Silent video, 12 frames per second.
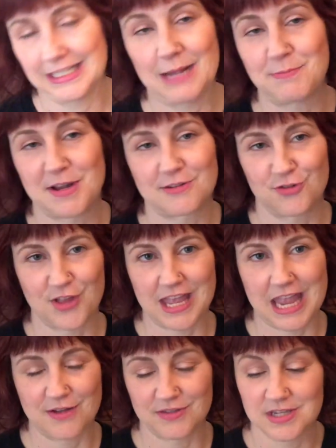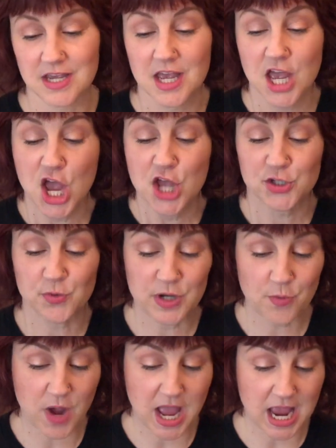I'm not sure that counts. So
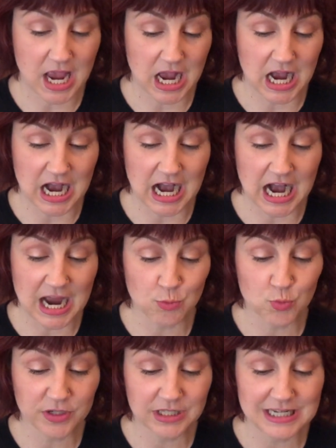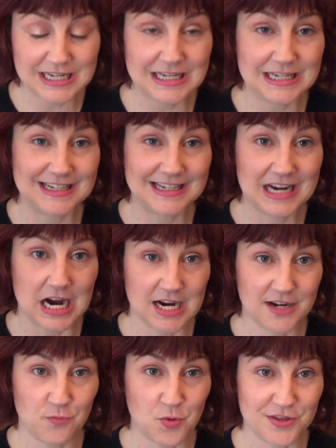anyway, I really kind
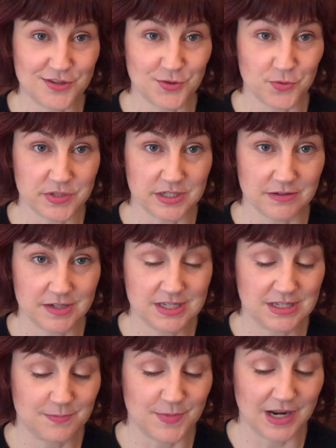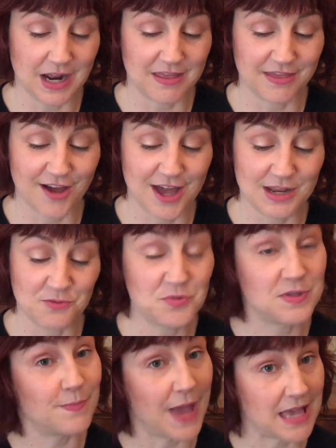of want this whole series, but I thought it
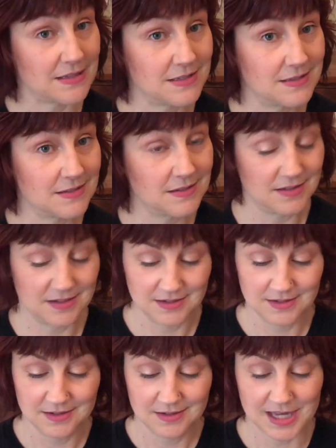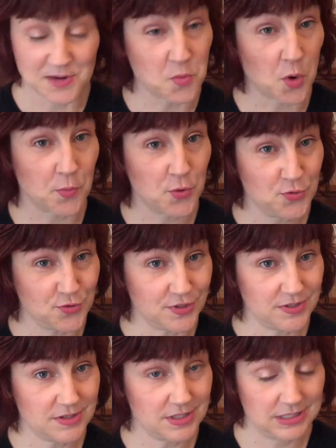was best and more
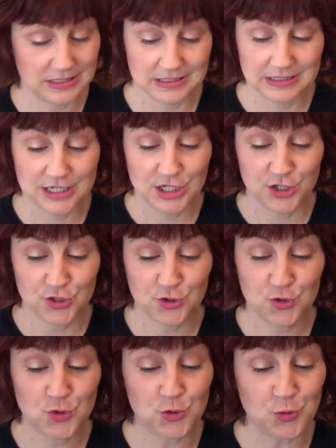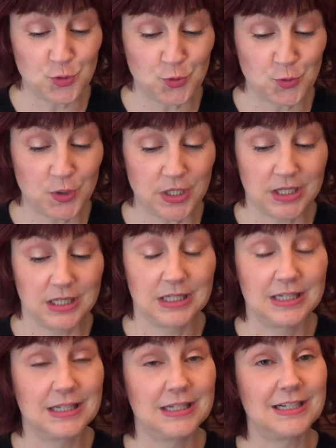prudent to
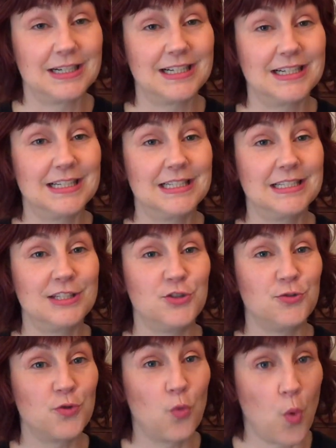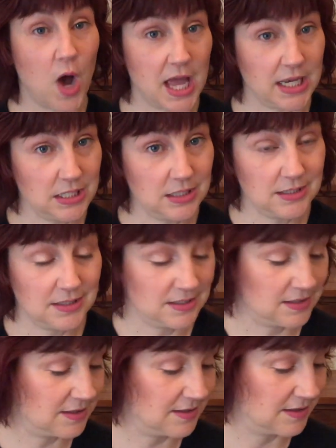do the one
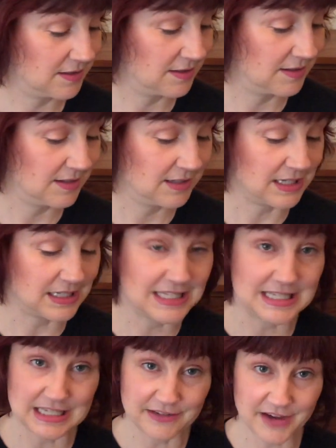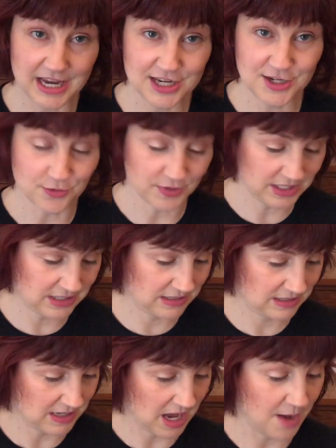and see if I can do
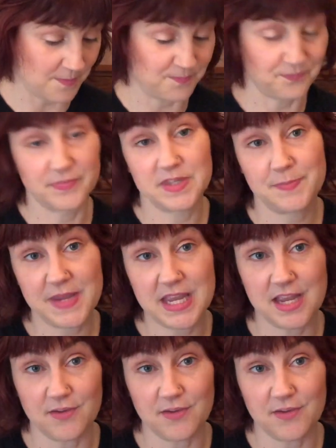it. Speaking